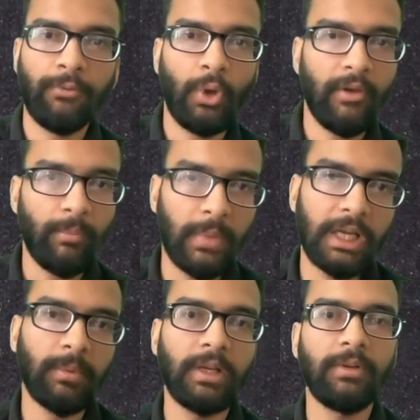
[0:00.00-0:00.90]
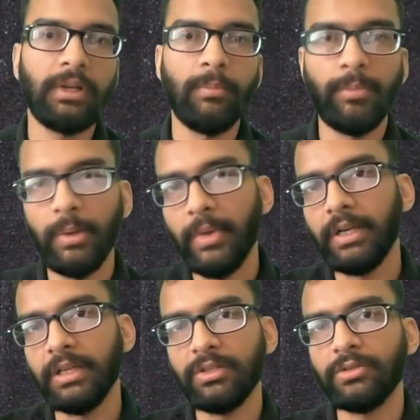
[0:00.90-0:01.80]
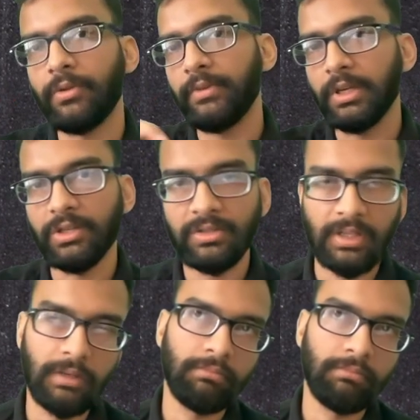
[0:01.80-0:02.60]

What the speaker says: you have multiple implementations or variations, then